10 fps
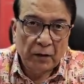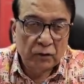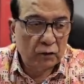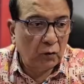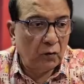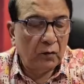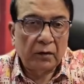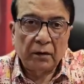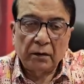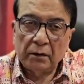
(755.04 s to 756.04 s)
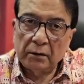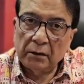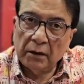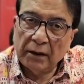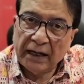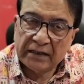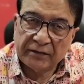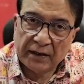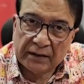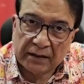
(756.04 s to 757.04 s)
So the as
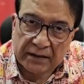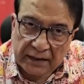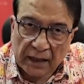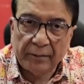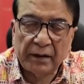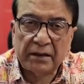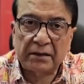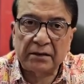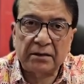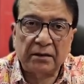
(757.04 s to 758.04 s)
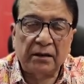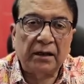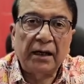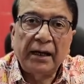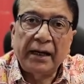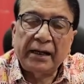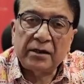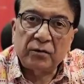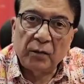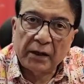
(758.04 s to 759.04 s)
far as the cyber is concerned, it
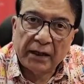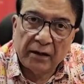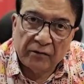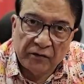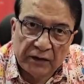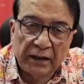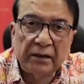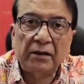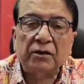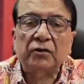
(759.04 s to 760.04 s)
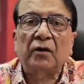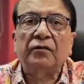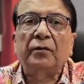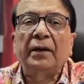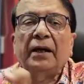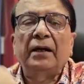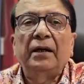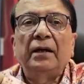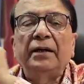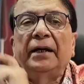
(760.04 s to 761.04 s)
is working within the software
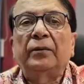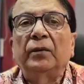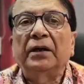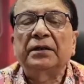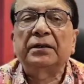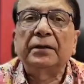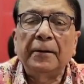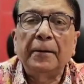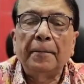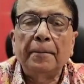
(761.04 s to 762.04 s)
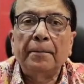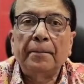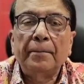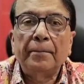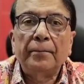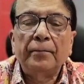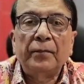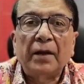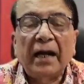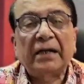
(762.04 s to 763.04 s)
networks.
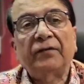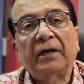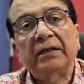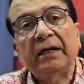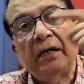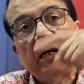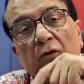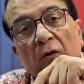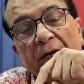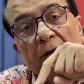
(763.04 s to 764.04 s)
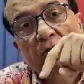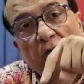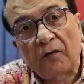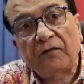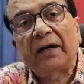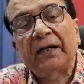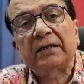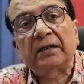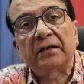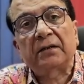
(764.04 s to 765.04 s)
As far as the electronic warfare is
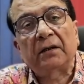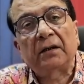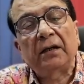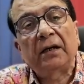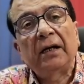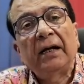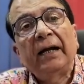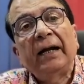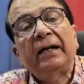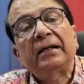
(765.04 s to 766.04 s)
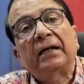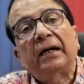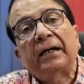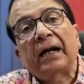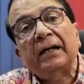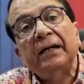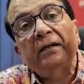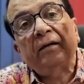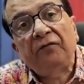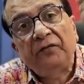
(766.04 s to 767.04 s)
concerned, it is attacking
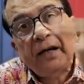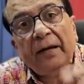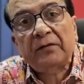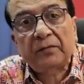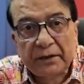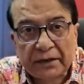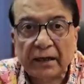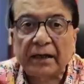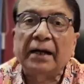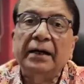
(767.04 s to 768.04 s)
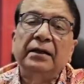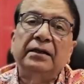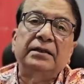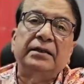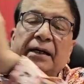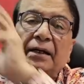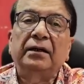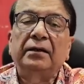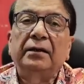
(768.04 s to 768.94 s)
the waves which are carrying this data.